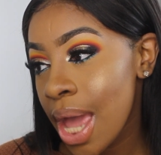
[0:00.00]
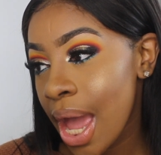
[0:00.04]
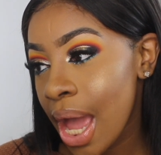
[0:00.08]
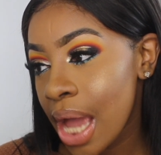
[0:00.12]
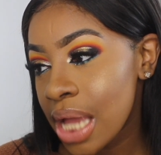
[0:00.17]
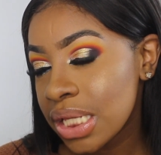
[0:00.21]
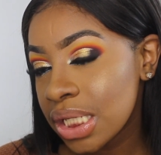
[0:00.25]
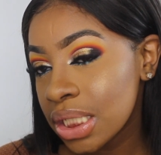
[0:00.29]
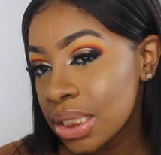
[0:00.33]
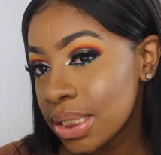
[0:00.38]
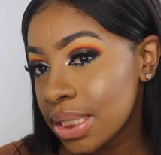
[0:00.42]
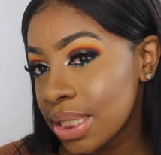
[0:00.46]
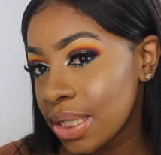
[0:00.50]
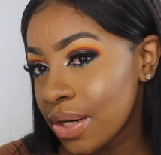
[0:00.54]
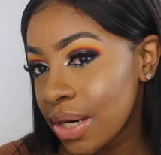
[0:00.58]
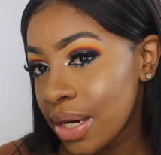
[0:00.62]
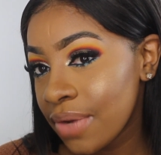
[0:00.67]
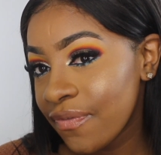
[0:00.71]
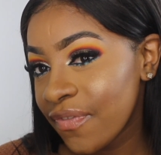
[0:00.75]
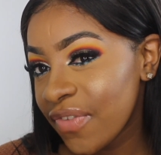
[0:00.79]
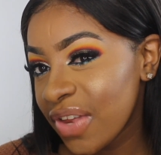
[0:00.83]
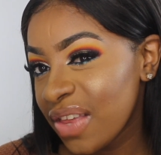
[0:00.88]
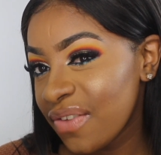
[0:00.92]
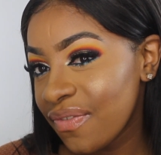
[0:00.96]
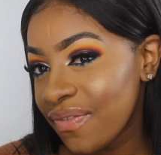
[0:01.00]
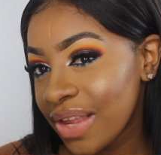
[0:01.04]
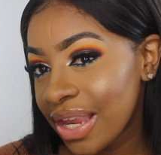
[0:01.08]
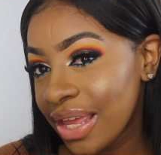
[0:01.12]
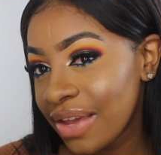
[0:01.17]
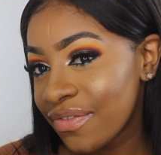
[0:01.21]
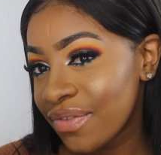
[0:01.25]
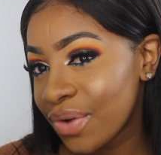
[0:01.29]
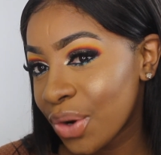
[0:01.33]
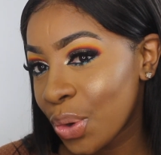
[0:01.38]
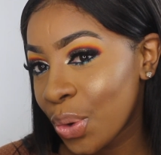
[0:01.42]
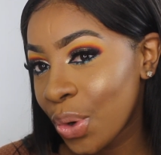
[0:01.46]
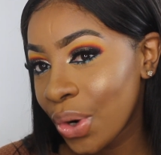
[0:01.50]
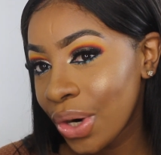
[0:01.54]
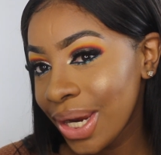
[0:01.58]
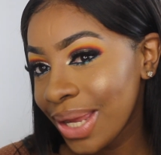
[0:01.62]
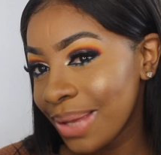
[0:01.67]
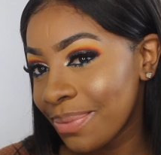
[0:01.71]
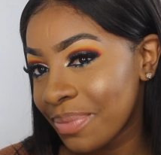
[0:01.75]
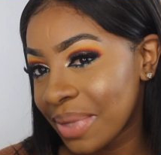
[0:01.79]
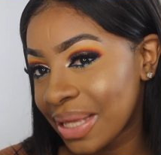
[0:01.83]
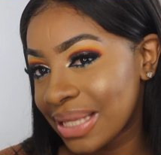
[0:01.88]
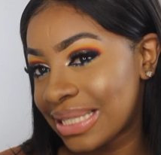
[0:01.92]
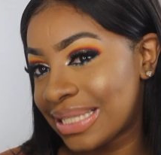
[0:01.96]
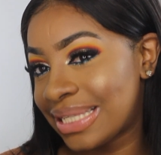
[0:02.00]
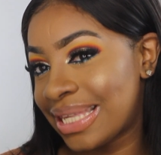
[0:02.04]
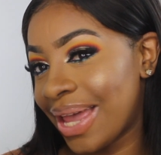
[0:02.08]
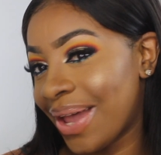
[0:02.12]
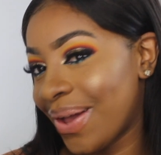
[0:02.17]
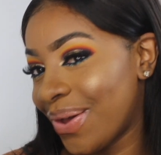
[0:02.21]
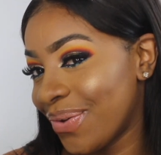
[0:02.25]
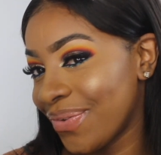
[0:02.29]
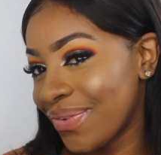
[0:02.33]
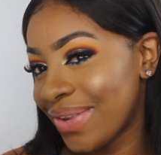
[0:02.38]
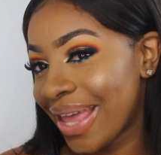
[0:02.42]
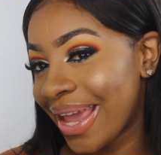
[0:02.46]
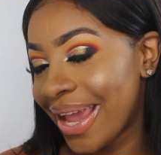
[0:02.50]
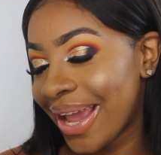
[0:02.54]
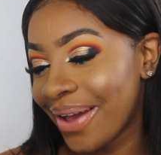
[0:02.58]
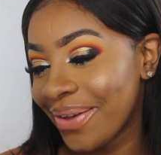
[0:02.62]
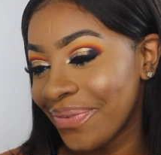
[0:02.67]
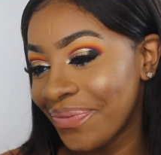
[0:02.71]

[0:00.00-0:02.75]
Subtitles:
I just didn't really feel like recording myself. Like I